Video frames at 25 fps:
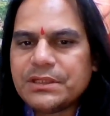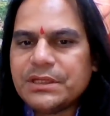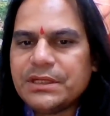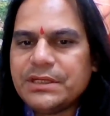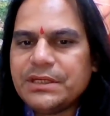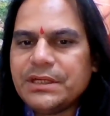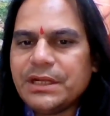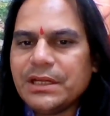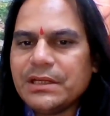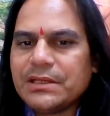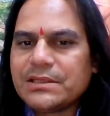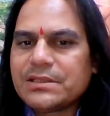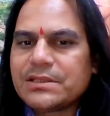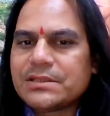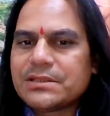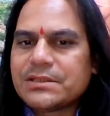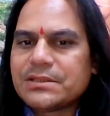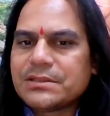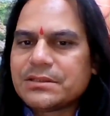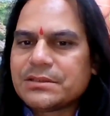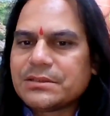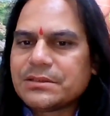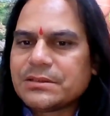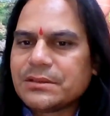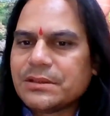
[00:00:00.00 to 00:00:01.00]
the
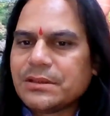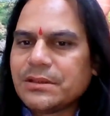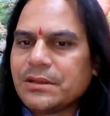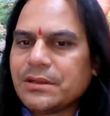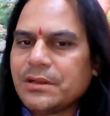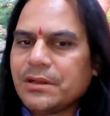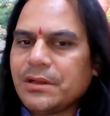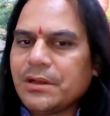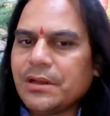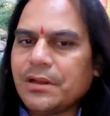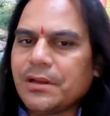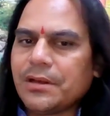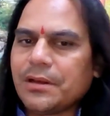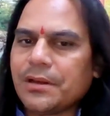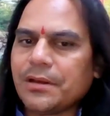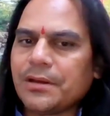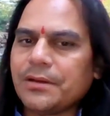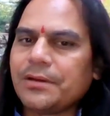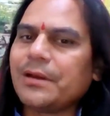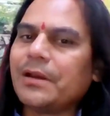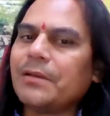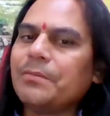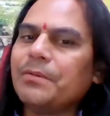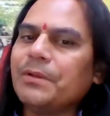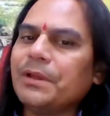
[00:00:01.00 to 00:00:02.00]
details,
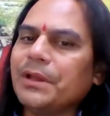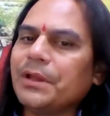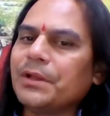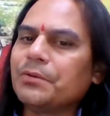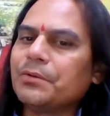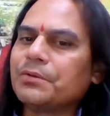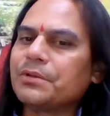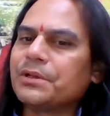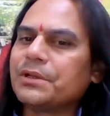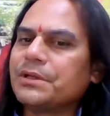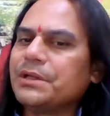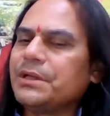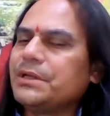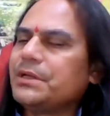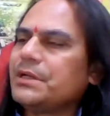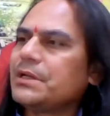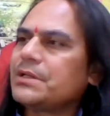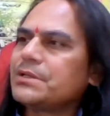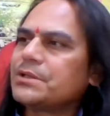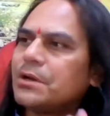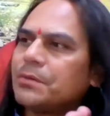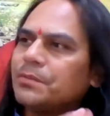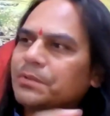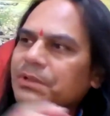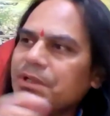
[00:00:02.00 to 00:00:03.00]
delving into the
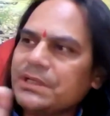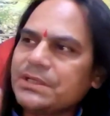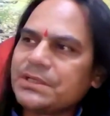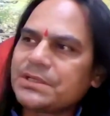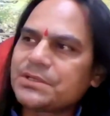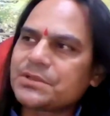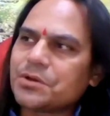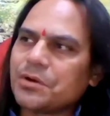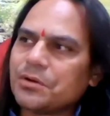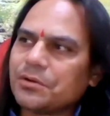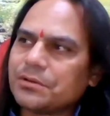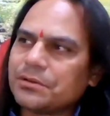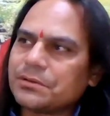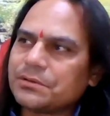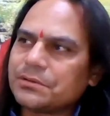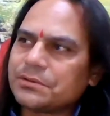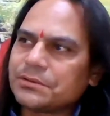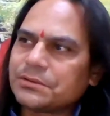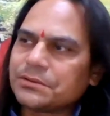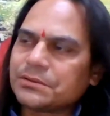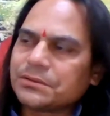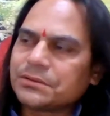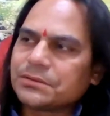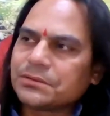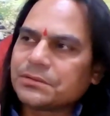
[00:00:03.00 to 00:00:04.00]
details of each sound.
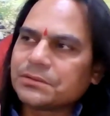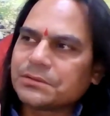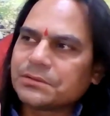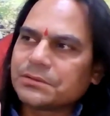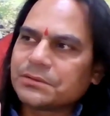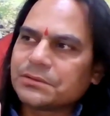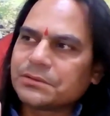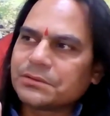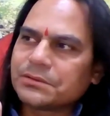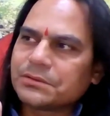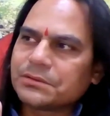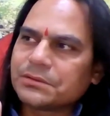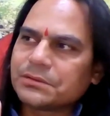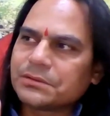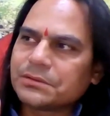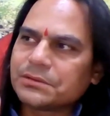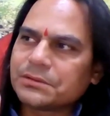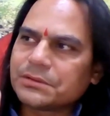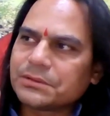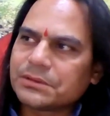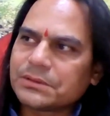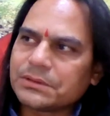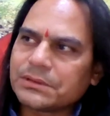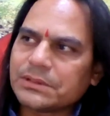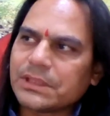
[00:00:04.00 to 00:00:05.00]

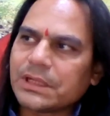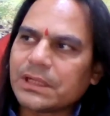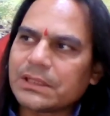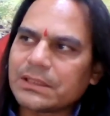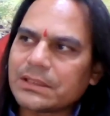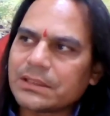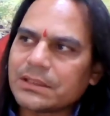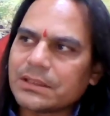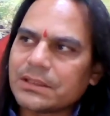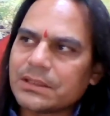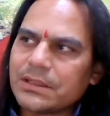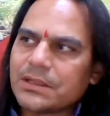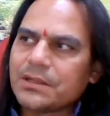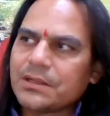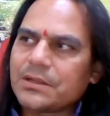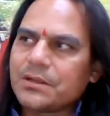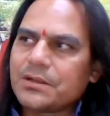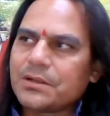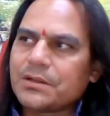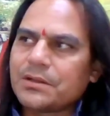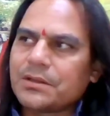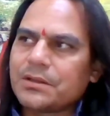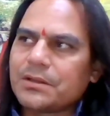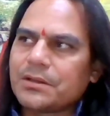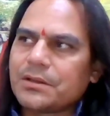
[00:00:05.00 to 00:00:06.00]
That
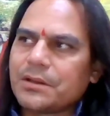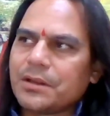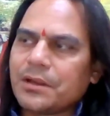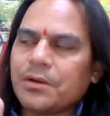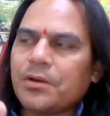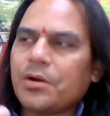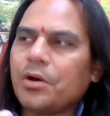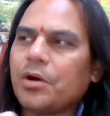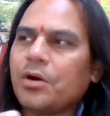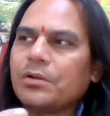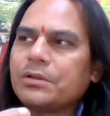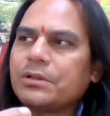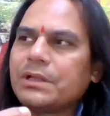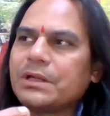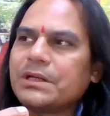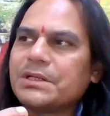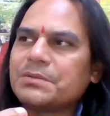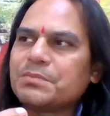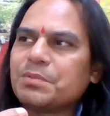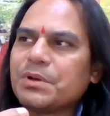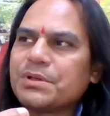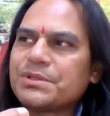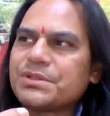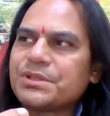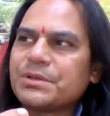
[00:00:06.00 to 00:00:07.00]
and how that
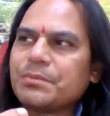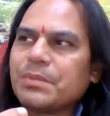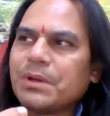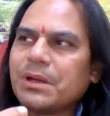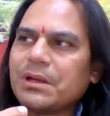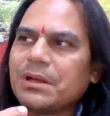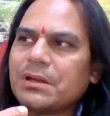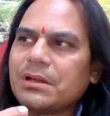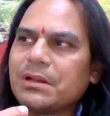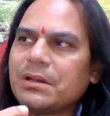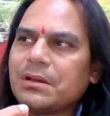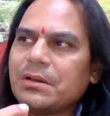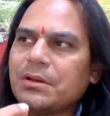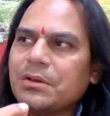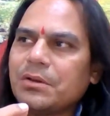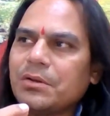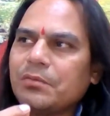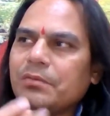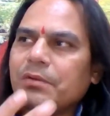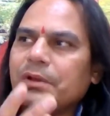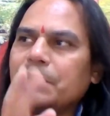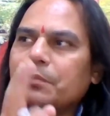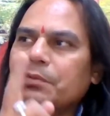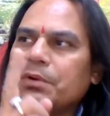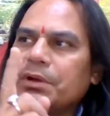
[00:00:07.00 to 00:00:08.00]
is possible
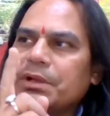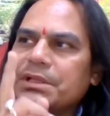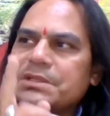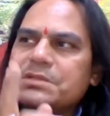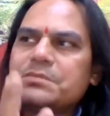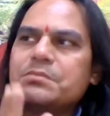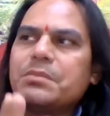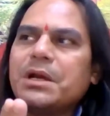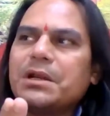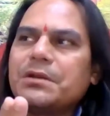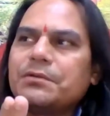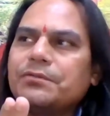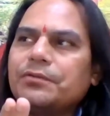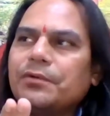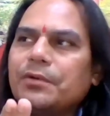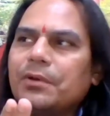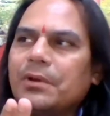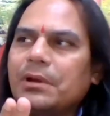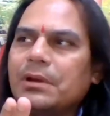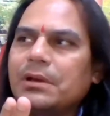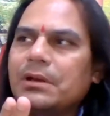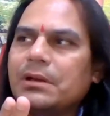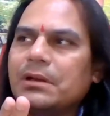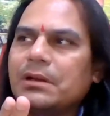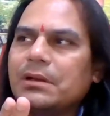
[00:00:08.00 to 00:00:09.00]
when one is
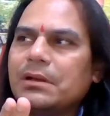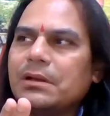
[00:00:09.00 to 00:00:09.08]
mindful.